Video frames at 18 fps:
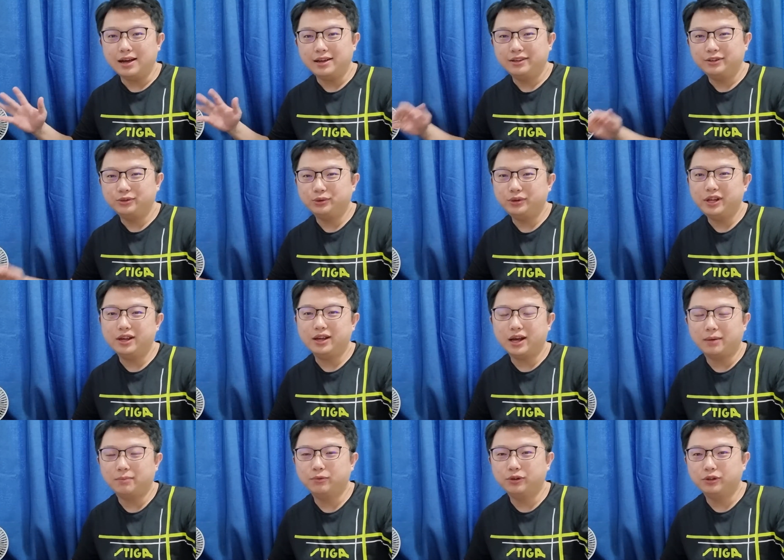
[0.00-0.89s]
today
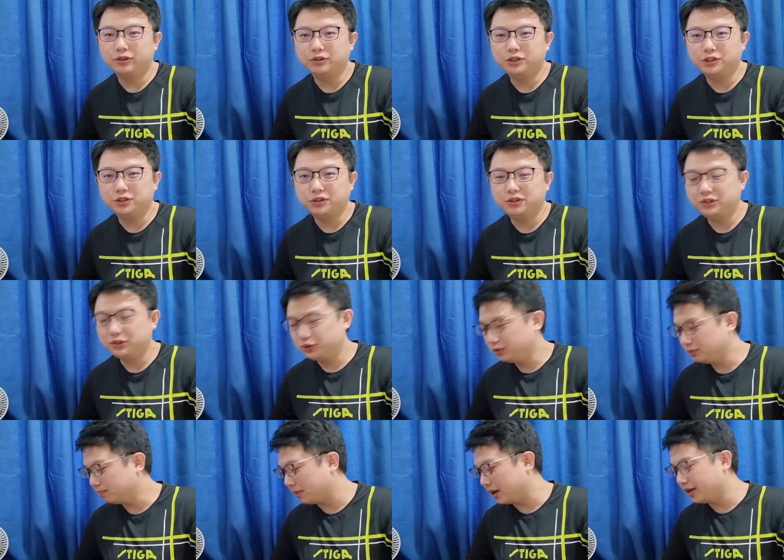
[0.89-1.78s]
I'm going to show
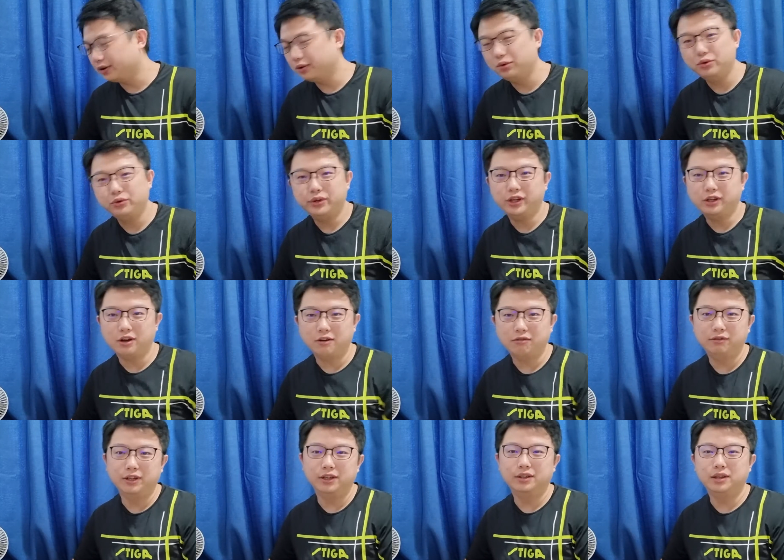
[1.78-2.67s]
you my gluing of
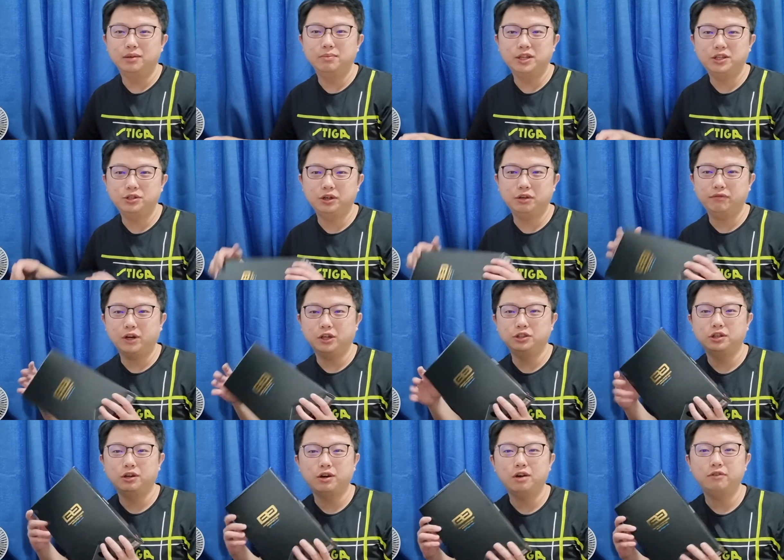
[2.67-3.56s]
the Dimitrij
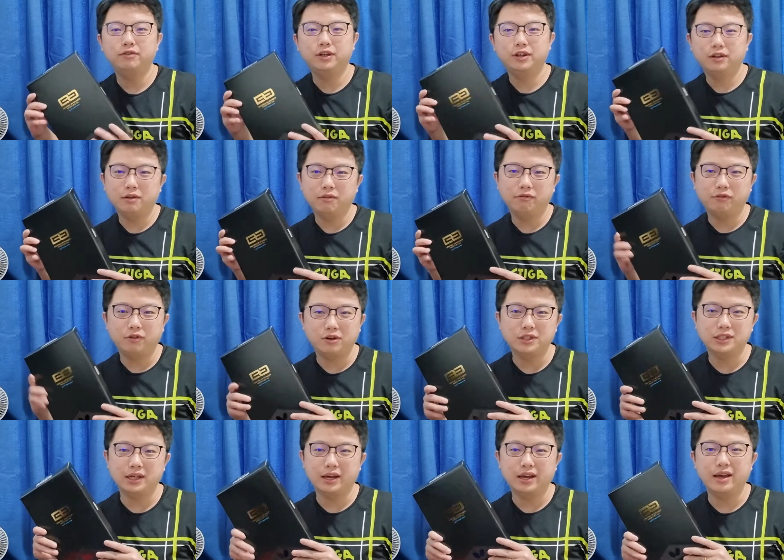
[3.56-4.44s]
Ovtcharov
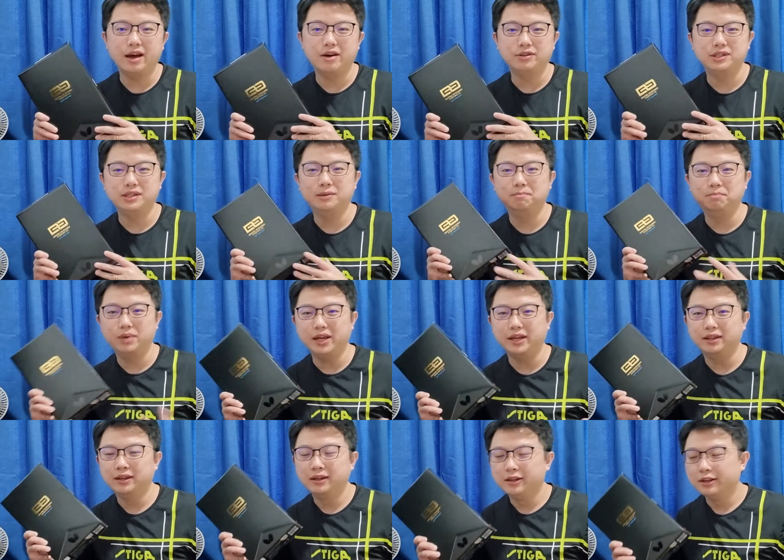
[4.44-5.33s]
Innerforce ALC blade.
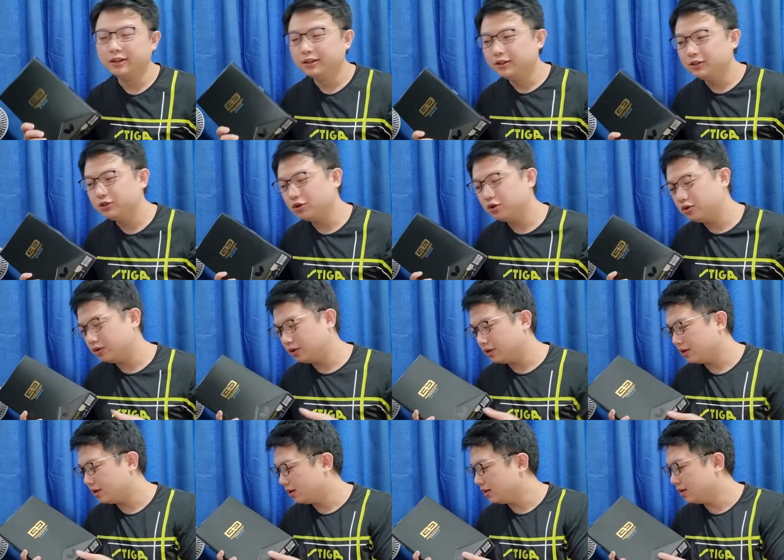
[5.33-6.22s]
So
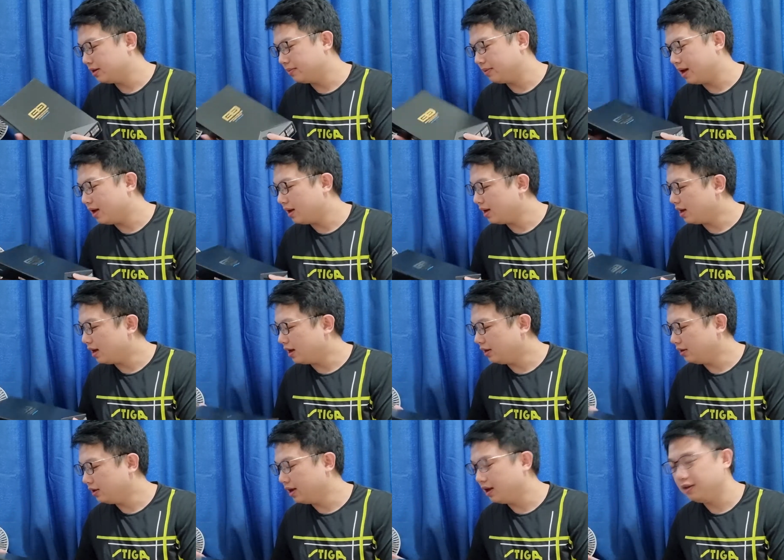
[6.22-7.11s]

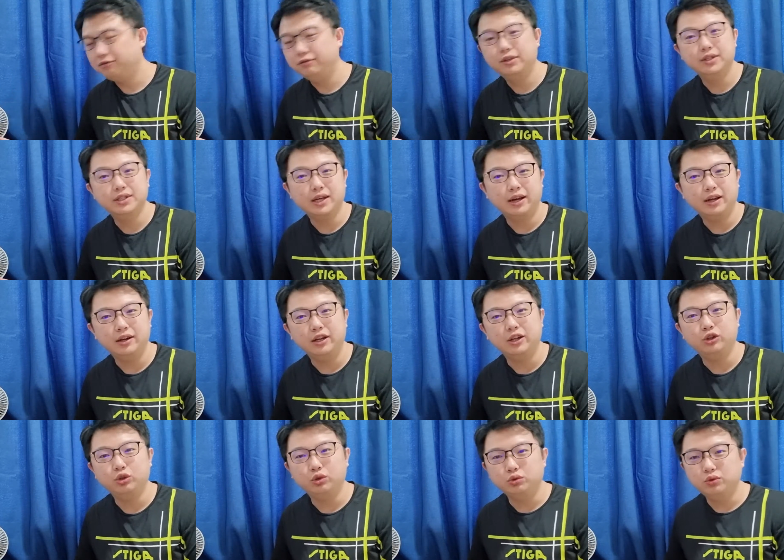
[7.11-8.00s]
I have
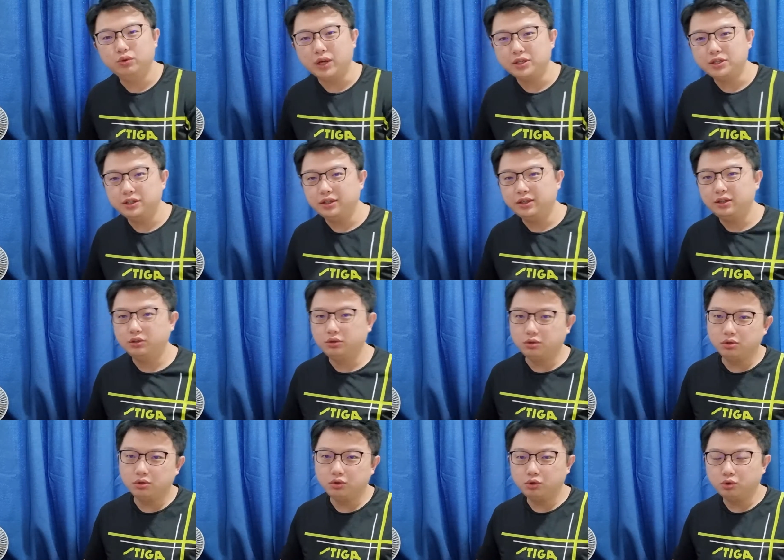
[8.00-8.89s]
decided to actually
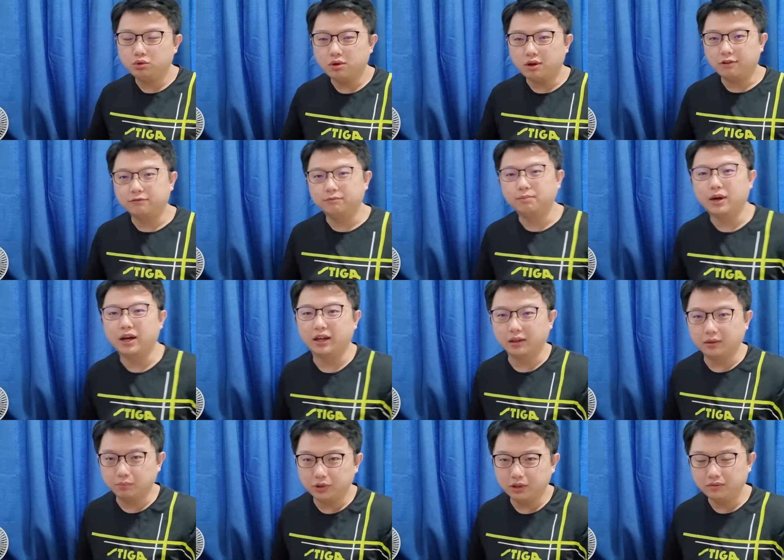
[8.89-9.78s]
glue two of my
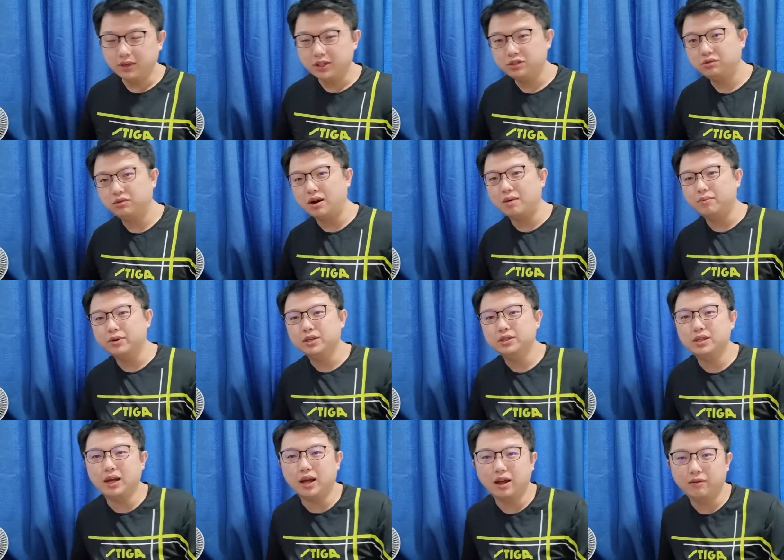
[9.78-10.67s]
previous rubbers
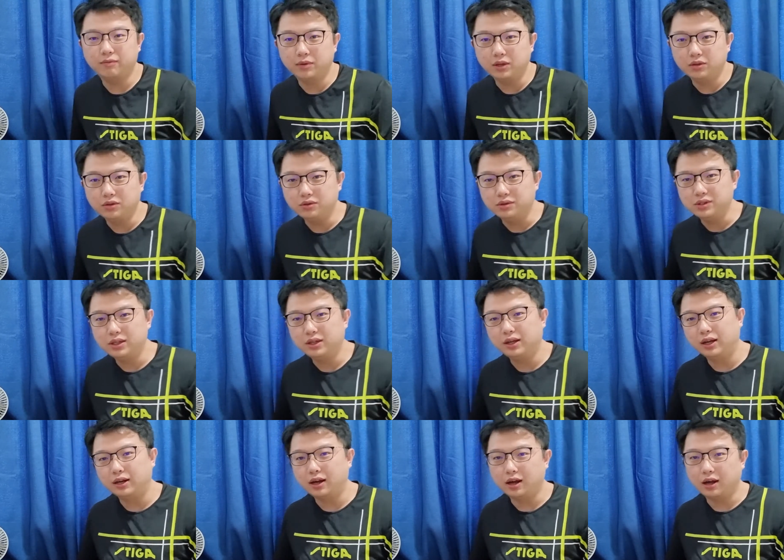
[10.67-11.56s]
that I've been using
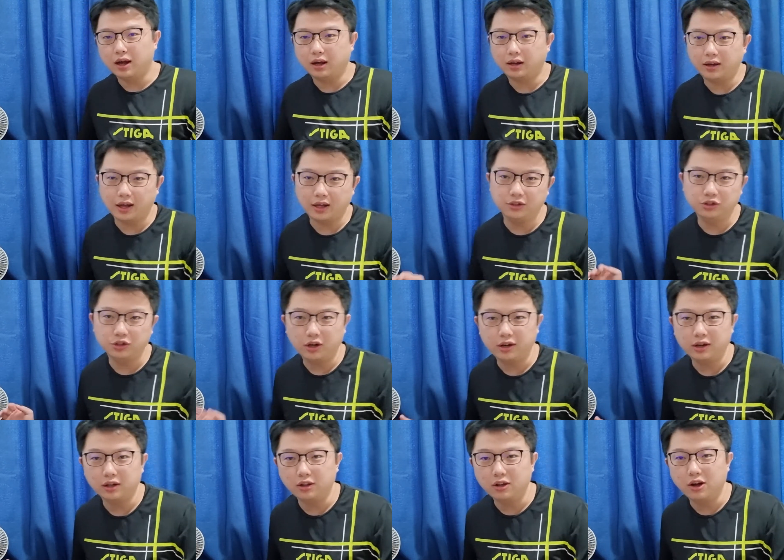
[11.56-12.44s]
and I enjoy
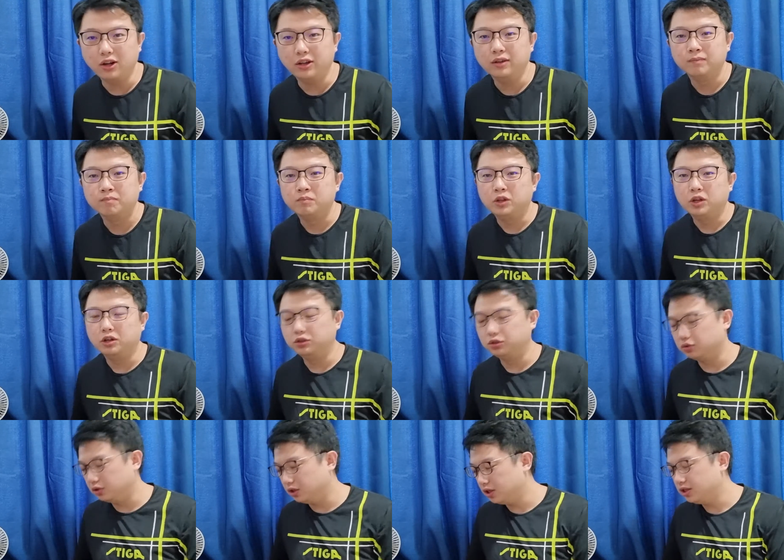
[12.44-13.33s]
a lot
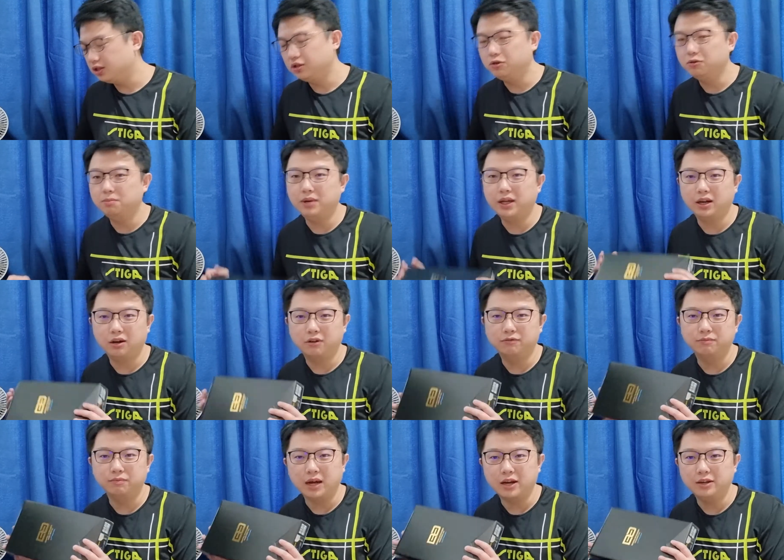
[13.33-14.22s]
onto this new blade of
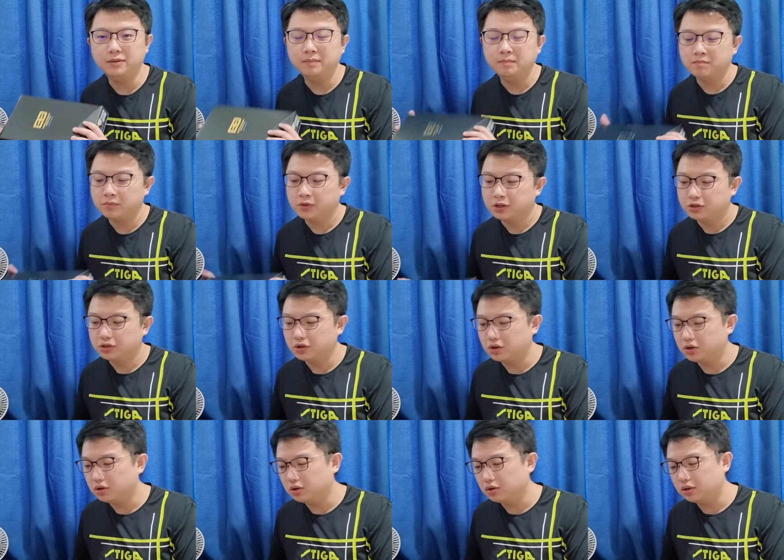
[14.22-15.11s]
mine.
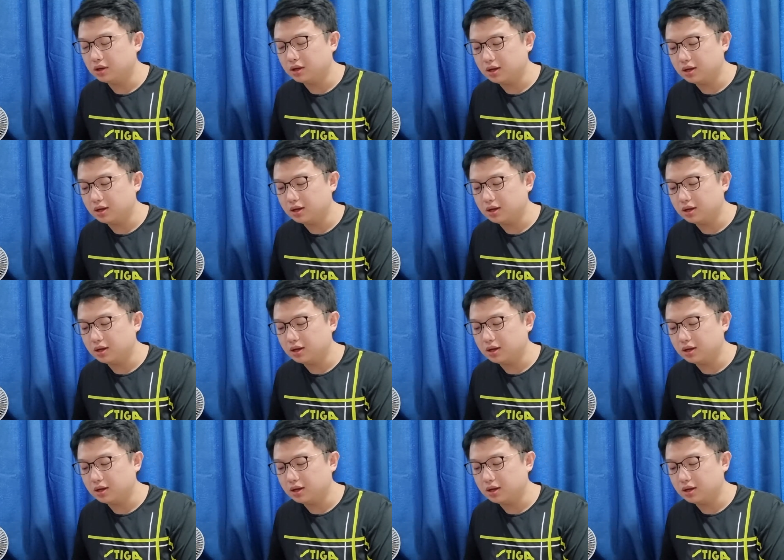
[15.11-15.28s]
So